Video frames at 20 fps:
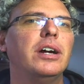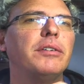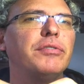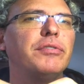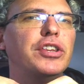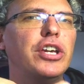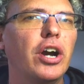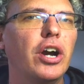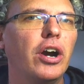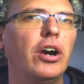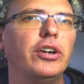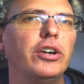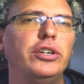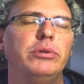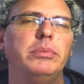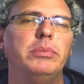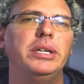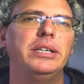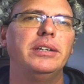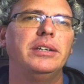of the
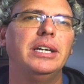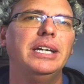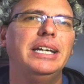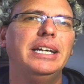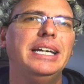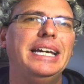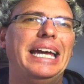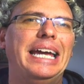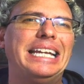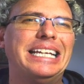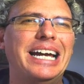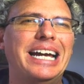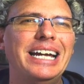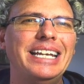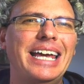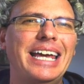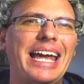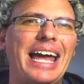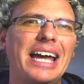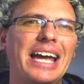argument and
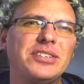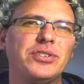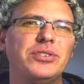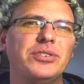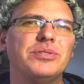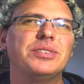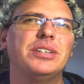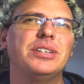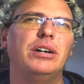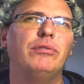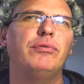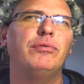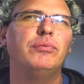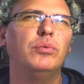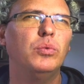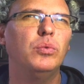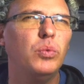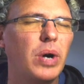kind of ask yourself,